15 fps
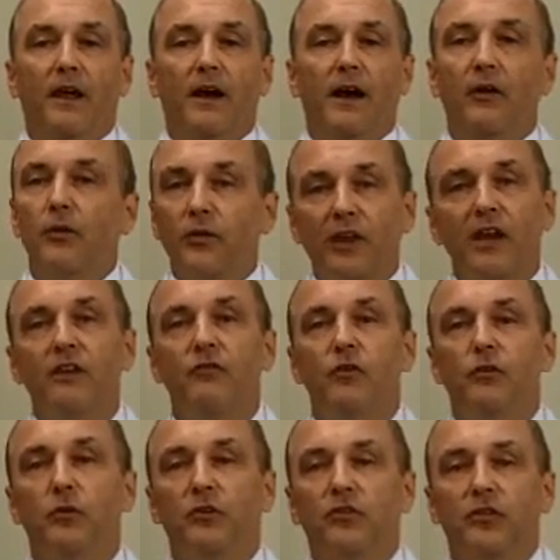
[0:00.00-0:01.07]
I don't think any of
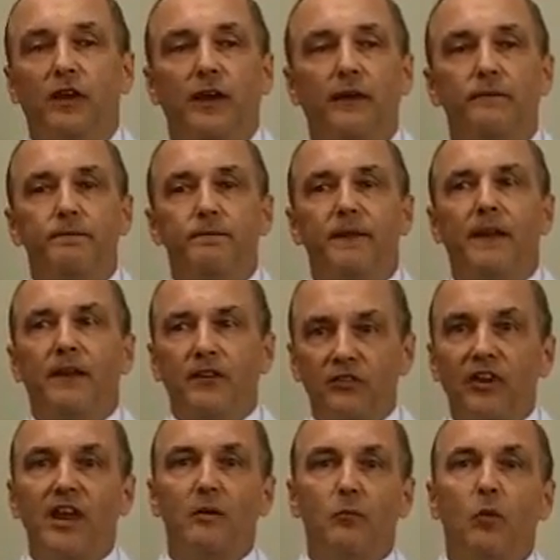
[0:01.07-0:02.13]
you would say,
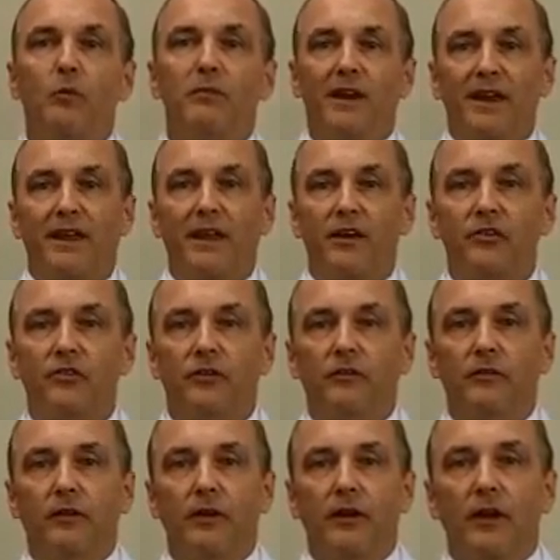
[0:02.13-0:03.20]
take more medication.
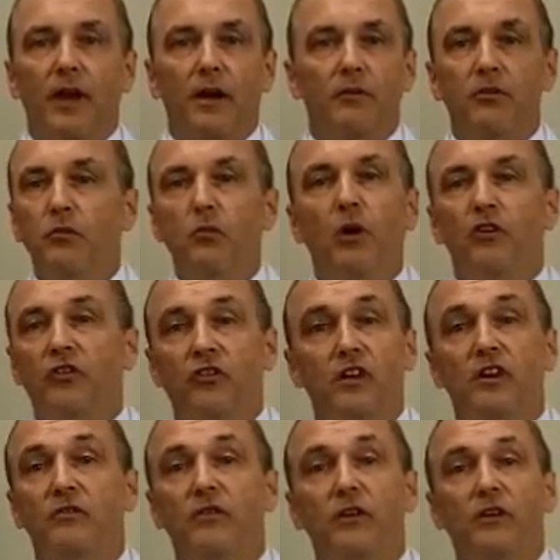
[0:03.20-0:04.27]
I mean, you watch
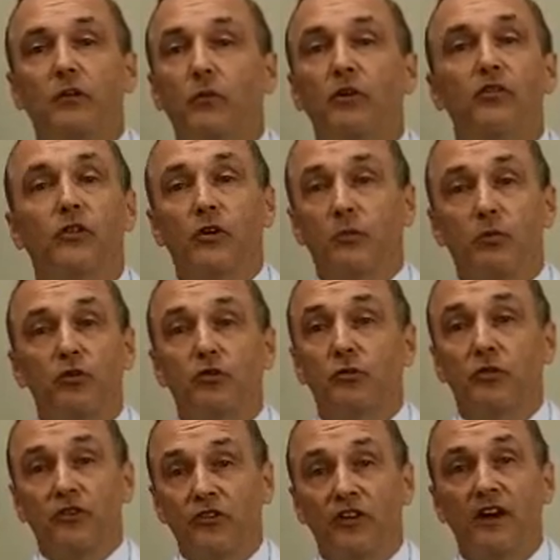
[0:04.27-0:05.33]
TV and watch the commercial
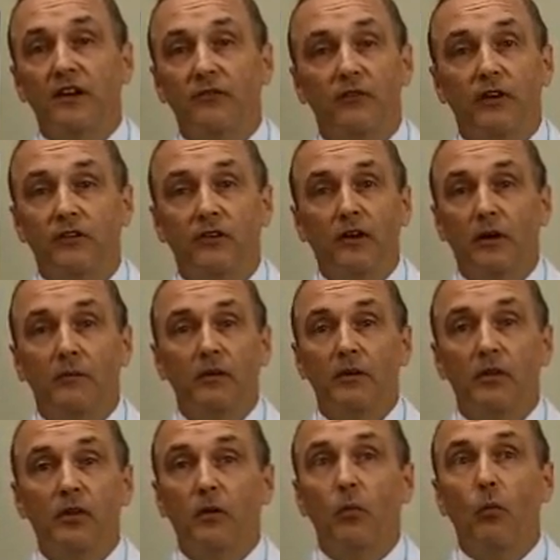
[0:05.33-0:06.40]
with the side effects. I mean,
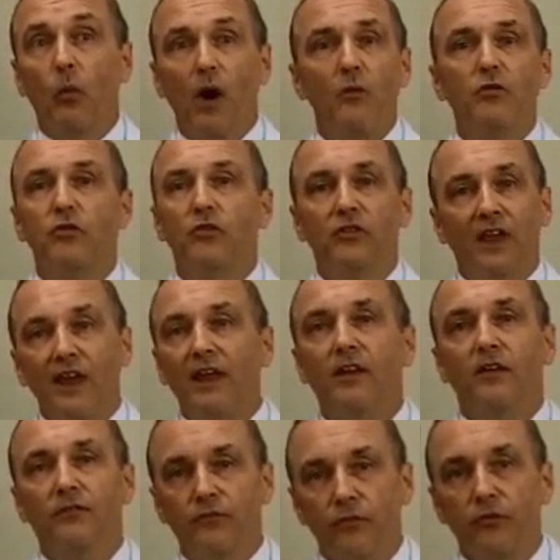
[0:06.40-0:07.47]
you think, why would you take it
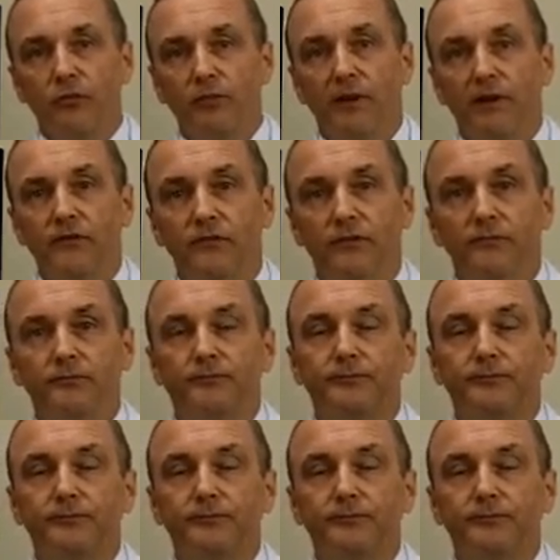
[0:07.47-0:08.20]
in the first place?